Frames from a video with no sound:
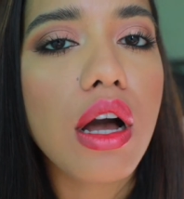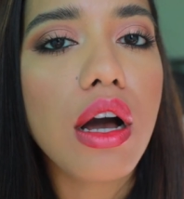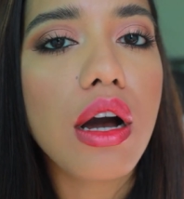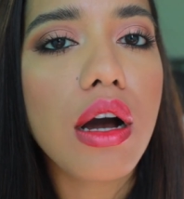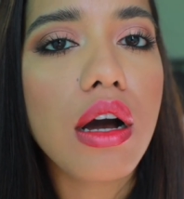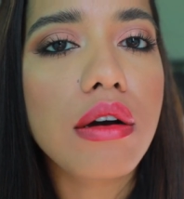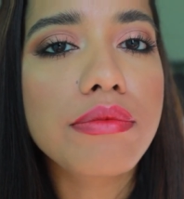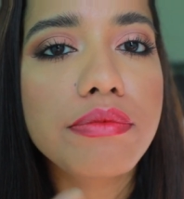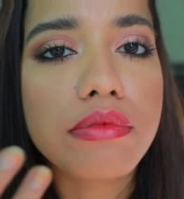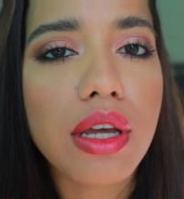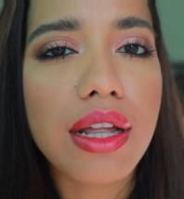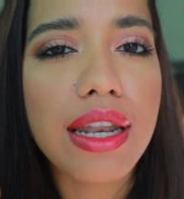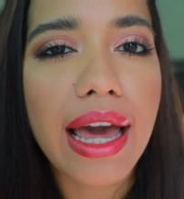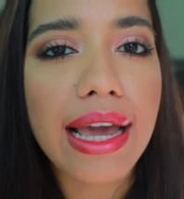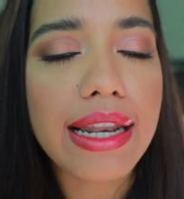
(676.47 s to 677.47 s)
a
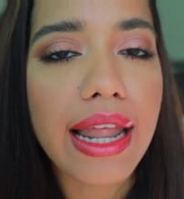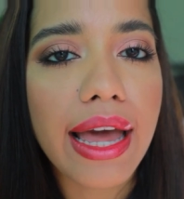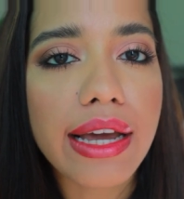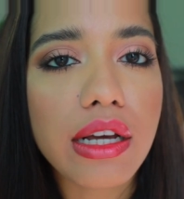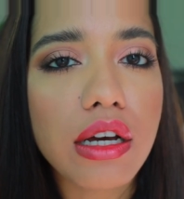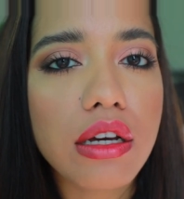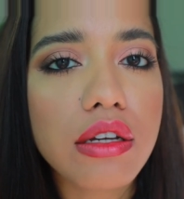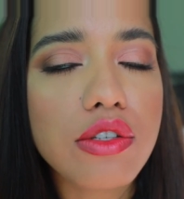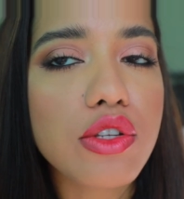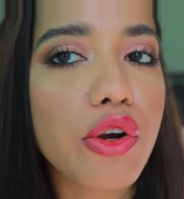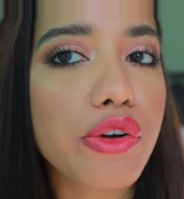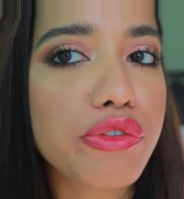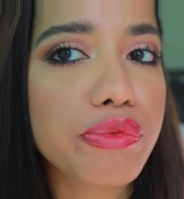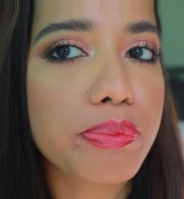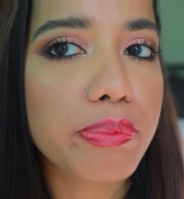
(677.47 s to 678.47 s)
lilac
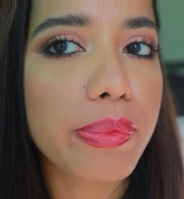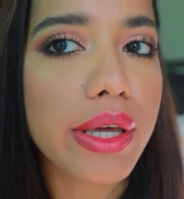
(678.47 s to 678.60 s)
sort of